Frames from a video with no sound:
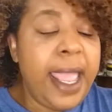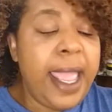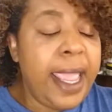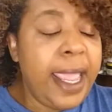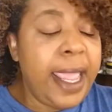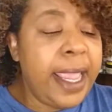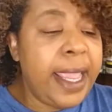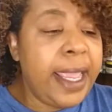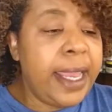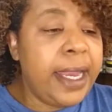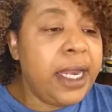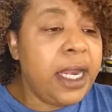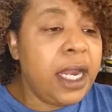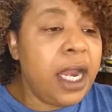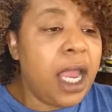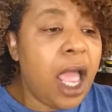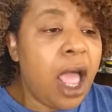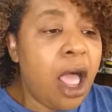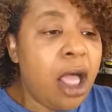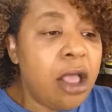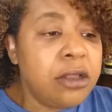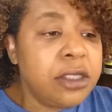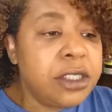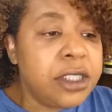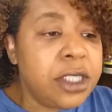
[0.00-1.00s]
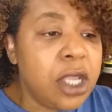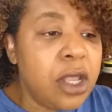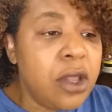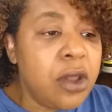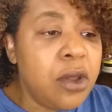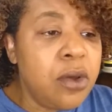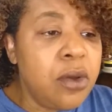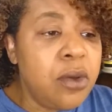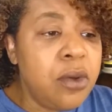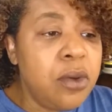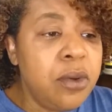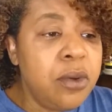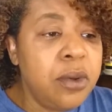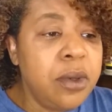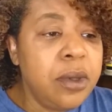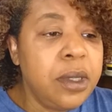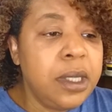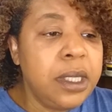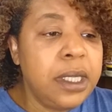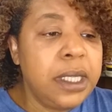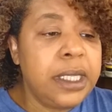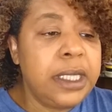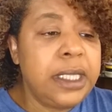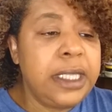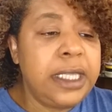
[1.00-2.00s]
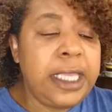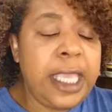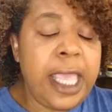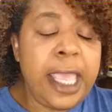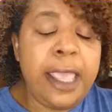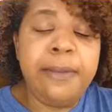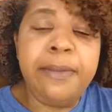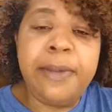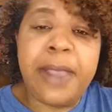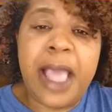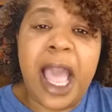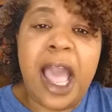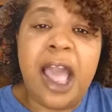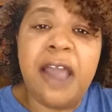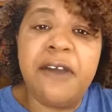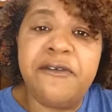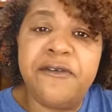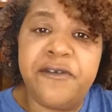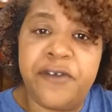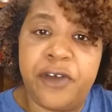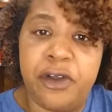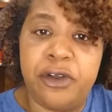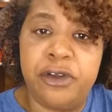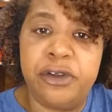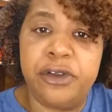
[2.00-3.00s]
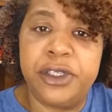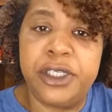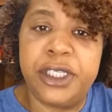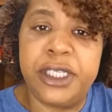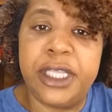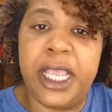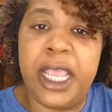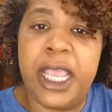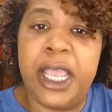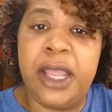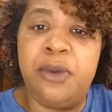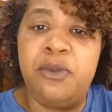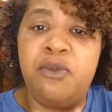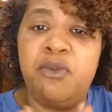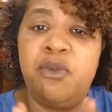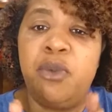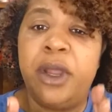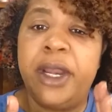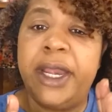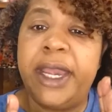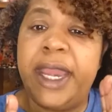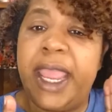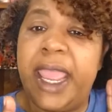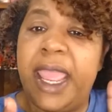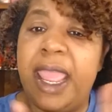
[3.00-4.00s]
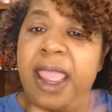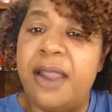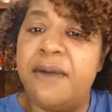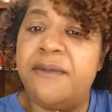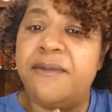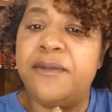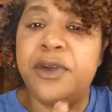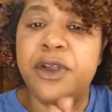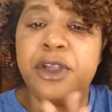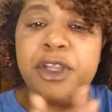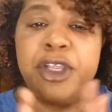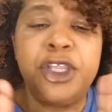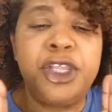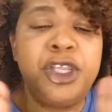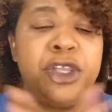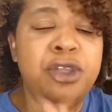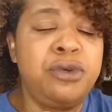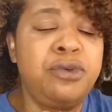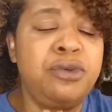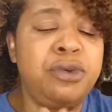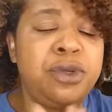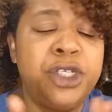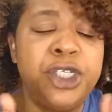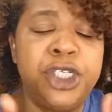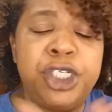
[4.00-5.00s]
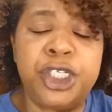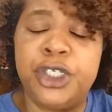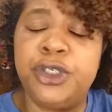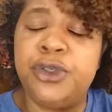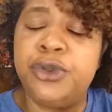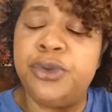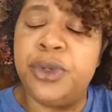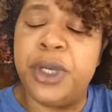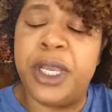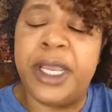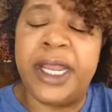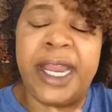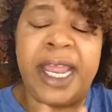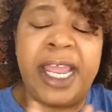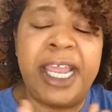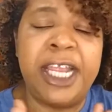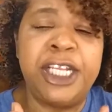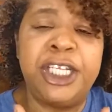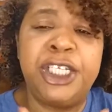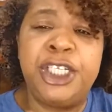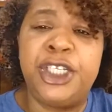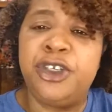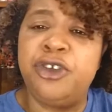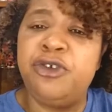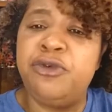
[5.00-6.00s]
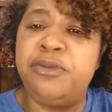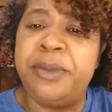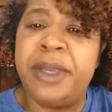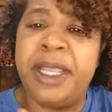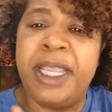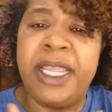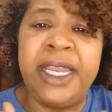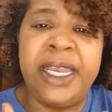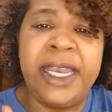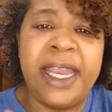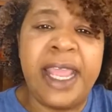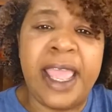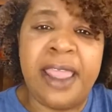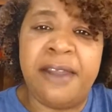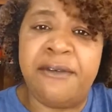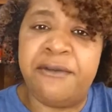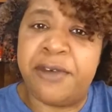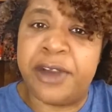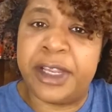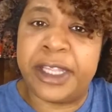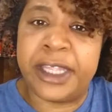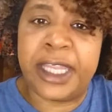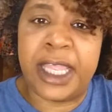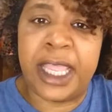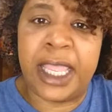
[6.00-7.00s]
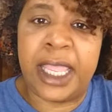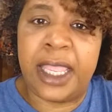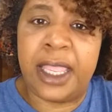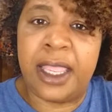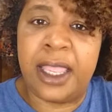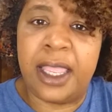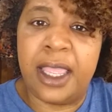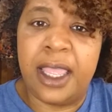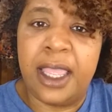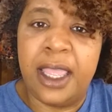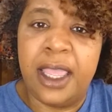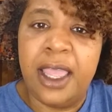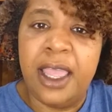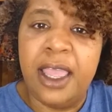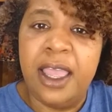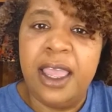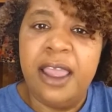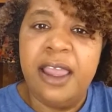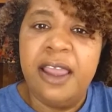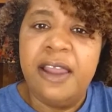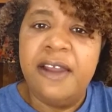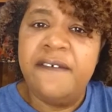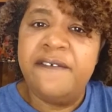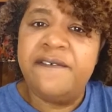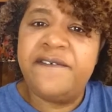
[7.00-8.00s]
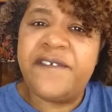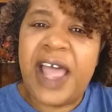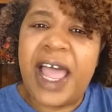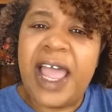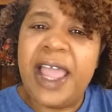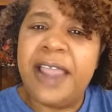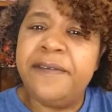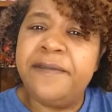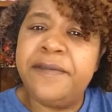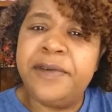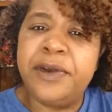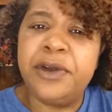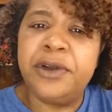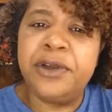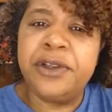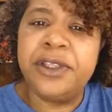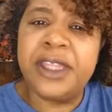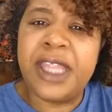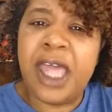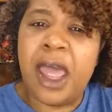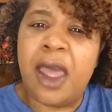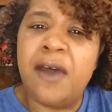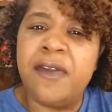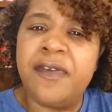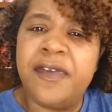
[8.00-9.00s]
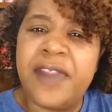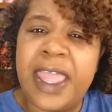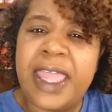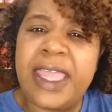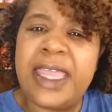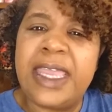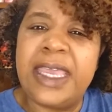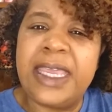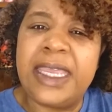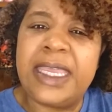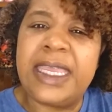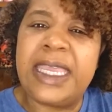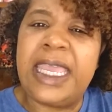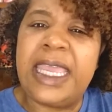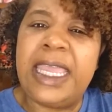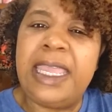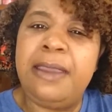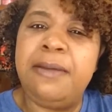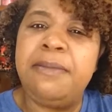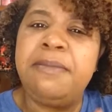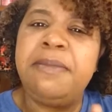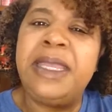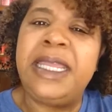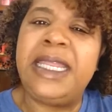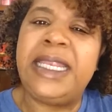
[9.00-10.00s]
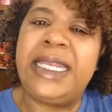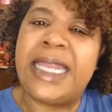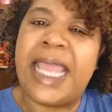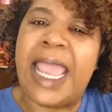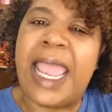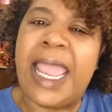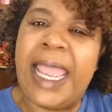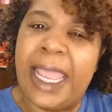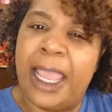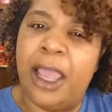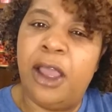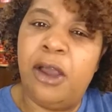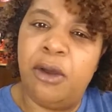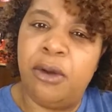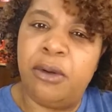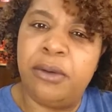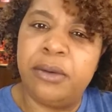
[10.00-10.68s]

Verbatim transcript: And also, keep God first in whatever you do, and I do mean everything. Fiber thought they could keep me down.